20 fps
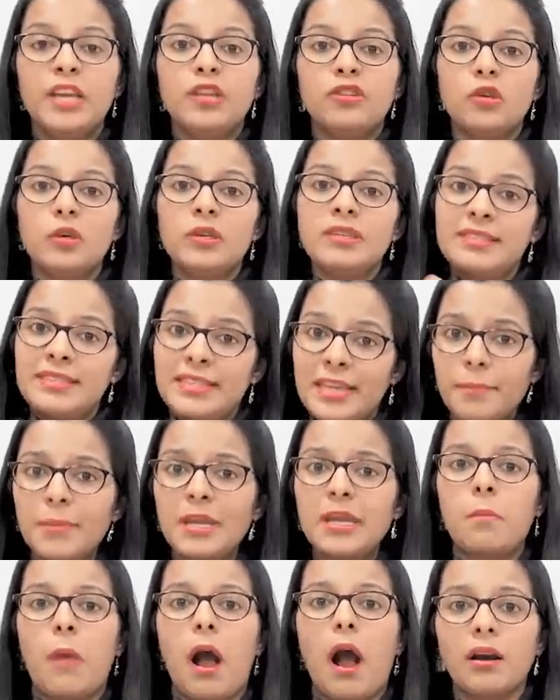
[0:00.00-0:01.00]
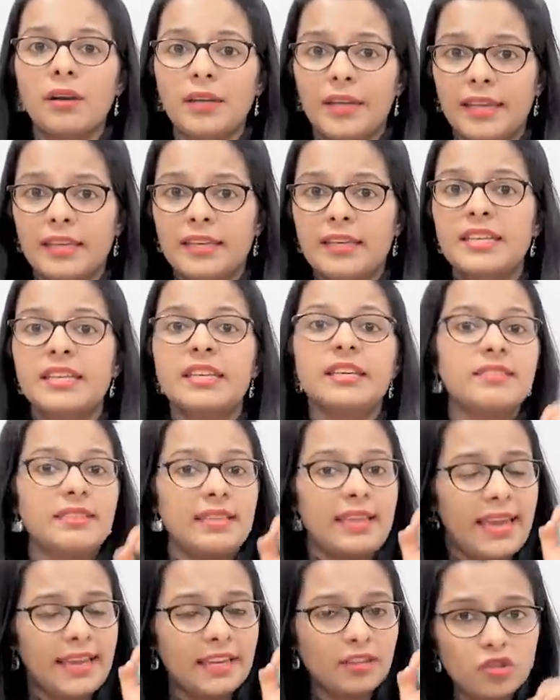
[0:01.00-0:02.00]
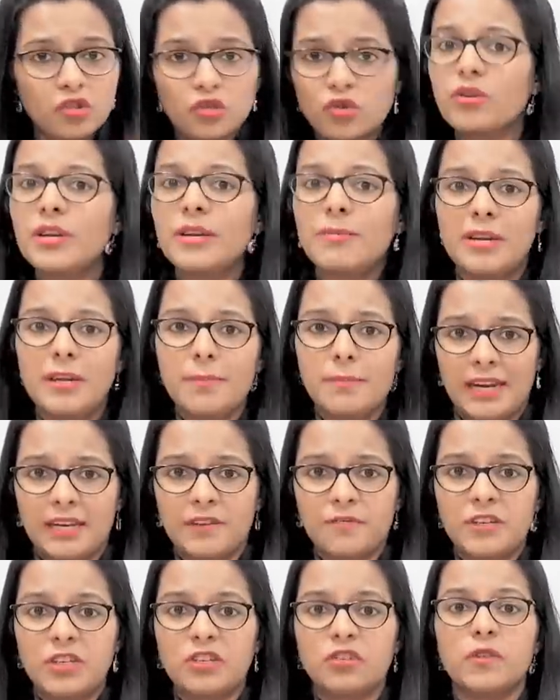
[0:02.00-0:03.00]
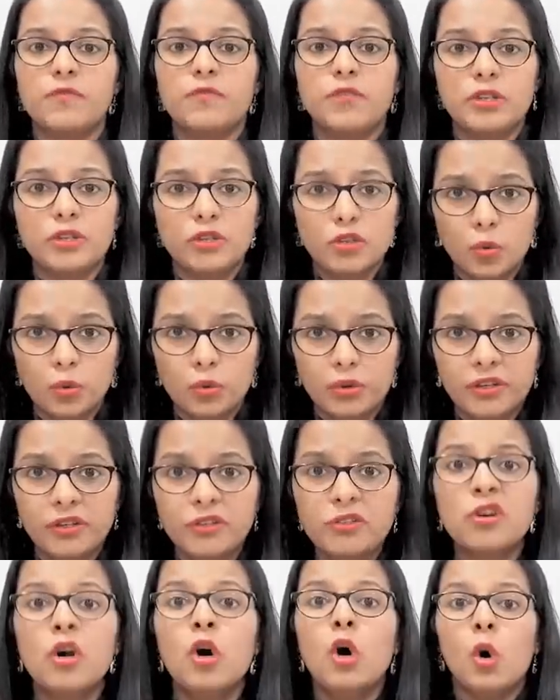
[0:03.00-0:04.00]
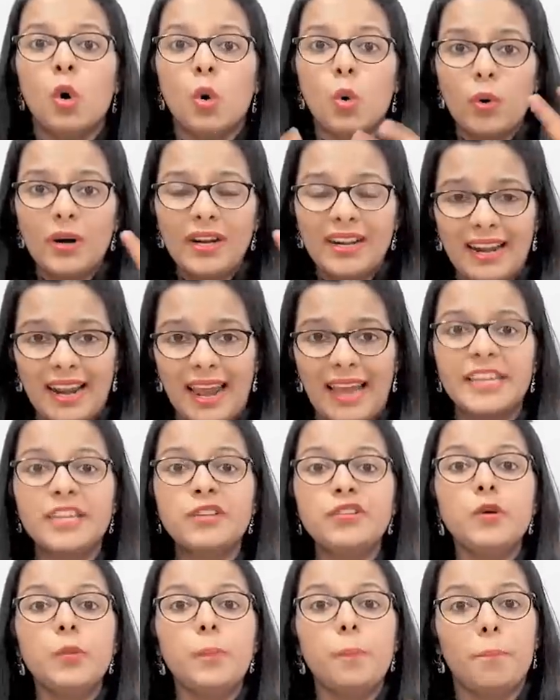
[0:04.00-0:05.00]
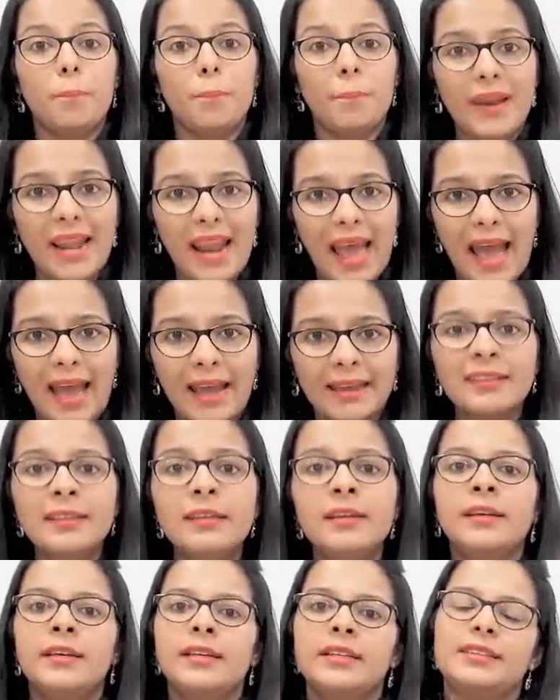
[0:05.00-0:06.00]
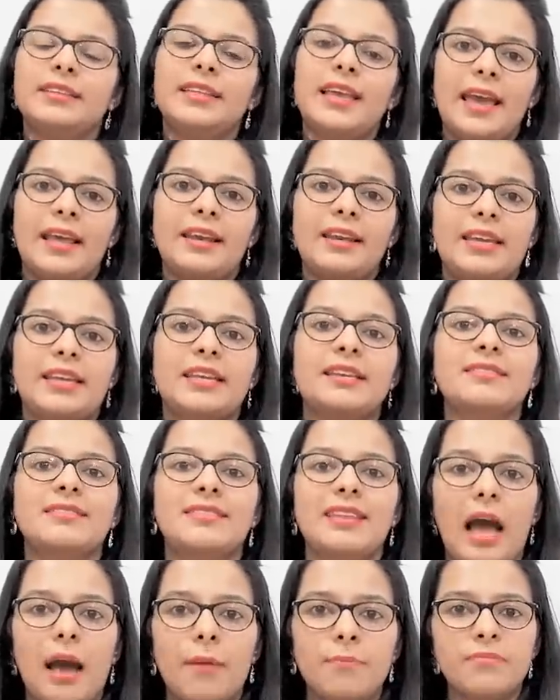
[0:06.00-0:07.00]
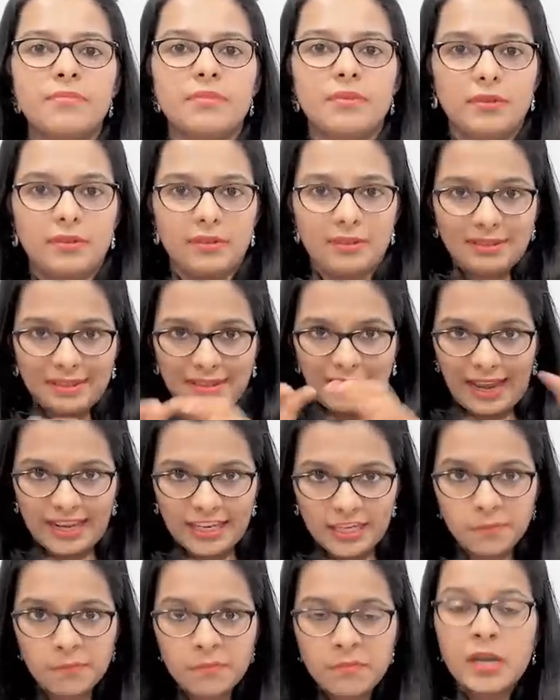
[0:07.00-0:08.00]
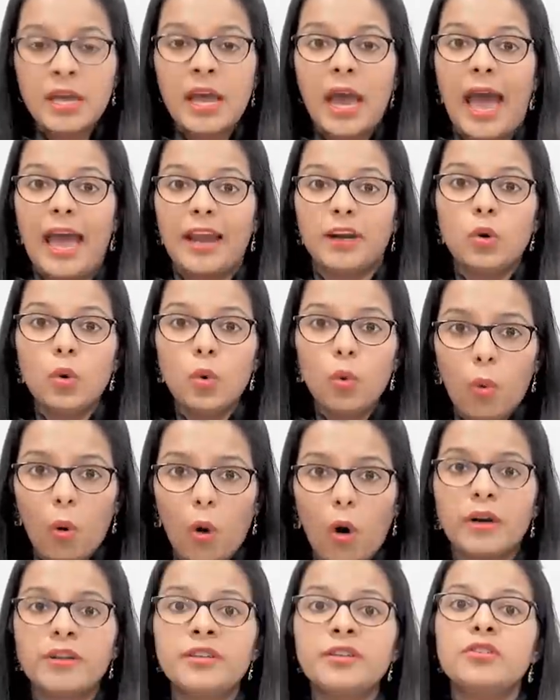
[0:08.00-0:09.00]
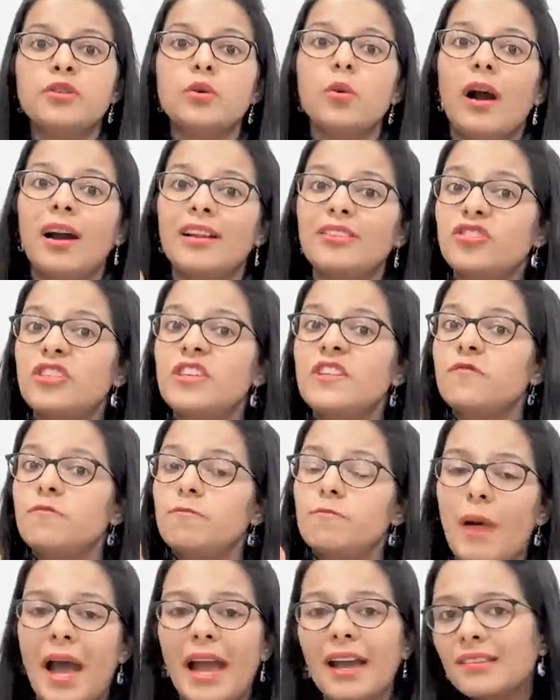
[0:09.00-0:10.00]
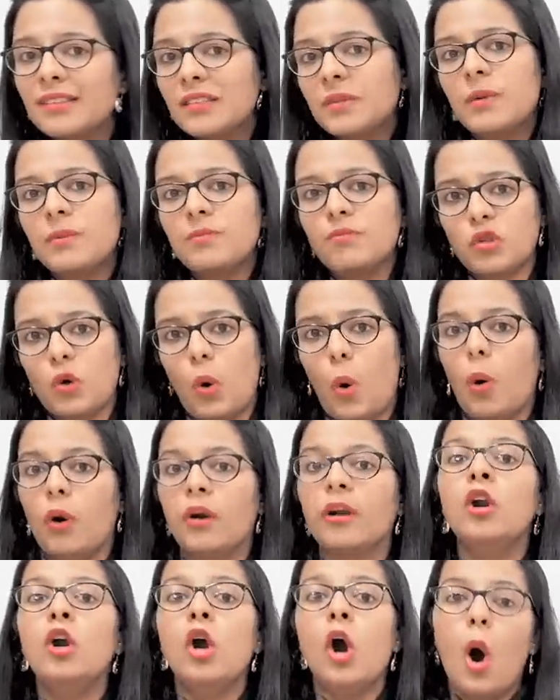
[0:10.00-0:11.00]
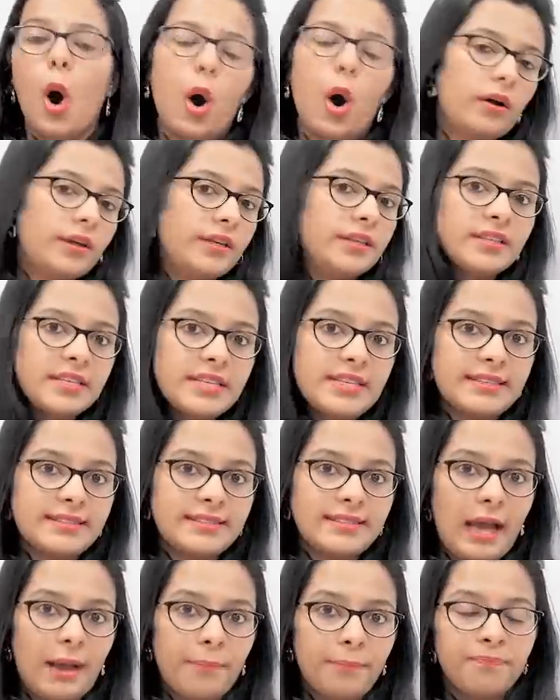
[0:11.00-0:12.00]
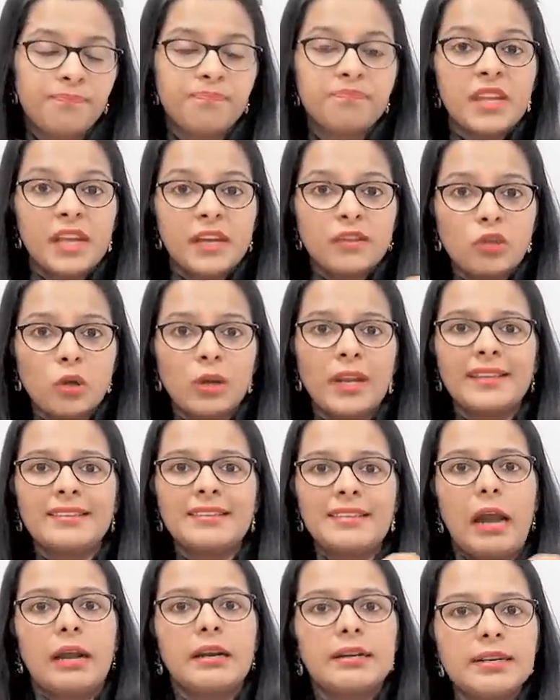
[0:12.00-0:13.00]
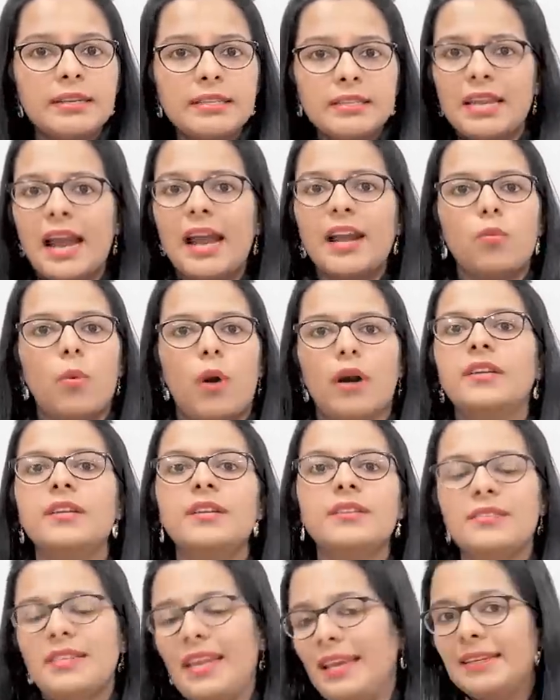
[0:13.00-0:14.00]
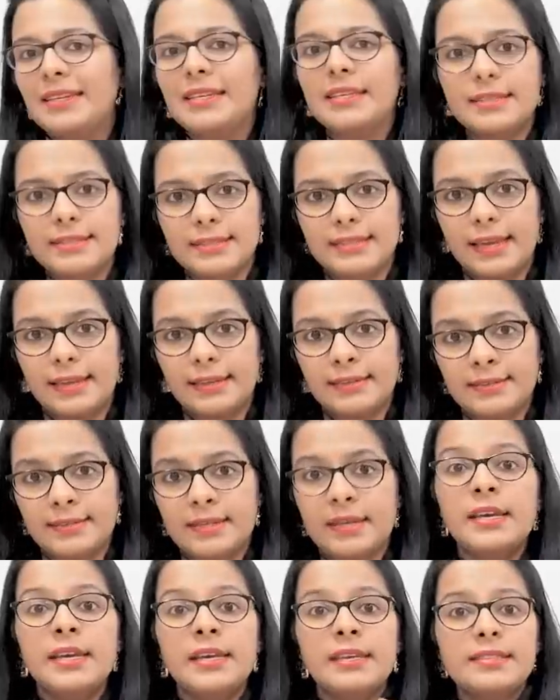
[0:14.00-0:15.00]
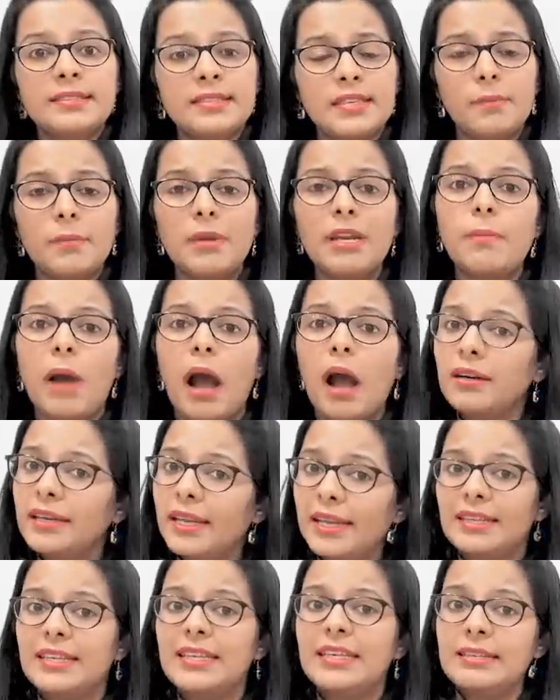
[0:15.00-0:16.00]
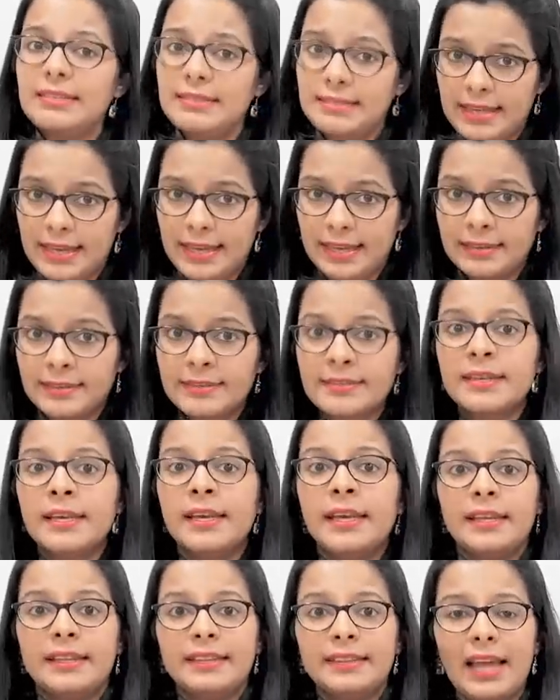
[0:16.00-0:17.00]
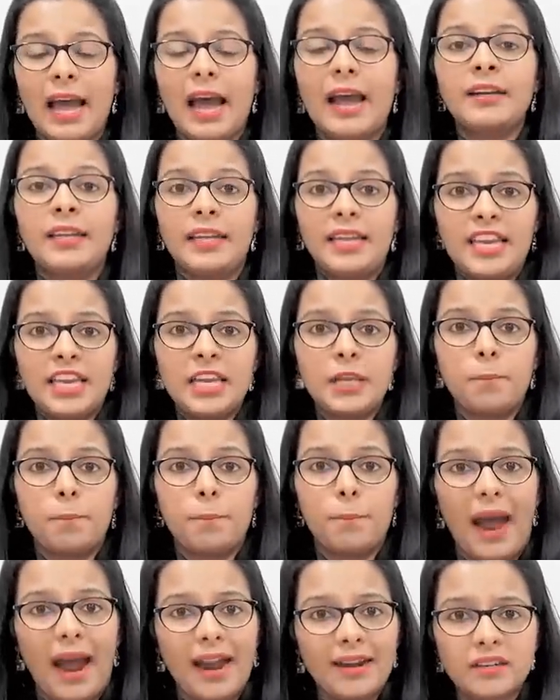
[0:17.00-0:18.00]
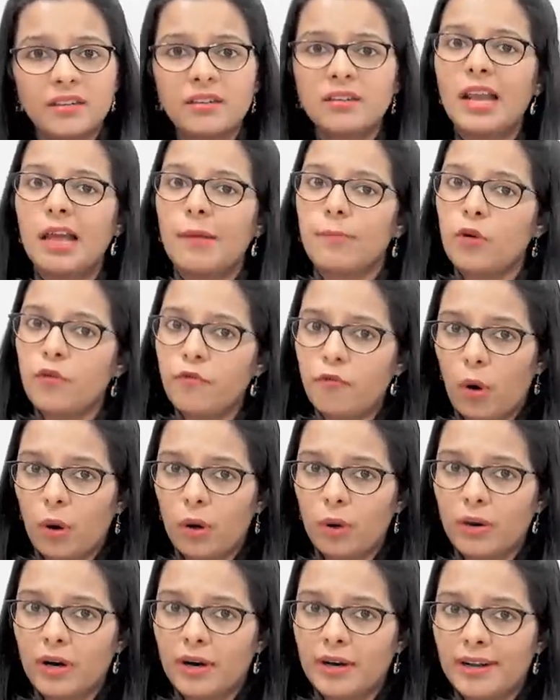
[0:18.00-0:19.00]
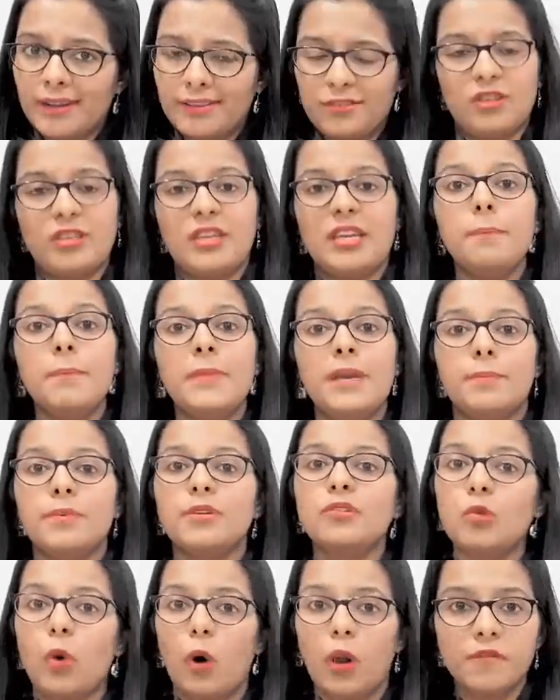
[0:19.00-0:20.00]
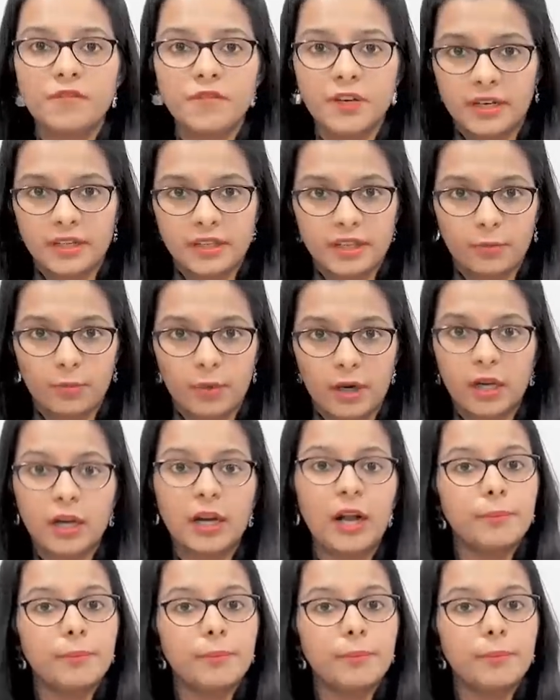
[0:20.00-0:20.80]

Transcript: So skim and mark technique is extremely beneficial for students who would like to plan their exam time and who want to achieve maximum score in the exam. So let's understand what this technique says. Skim and mark technique says that ek pattern aapko follow karna chahiye paper solve karte waqt.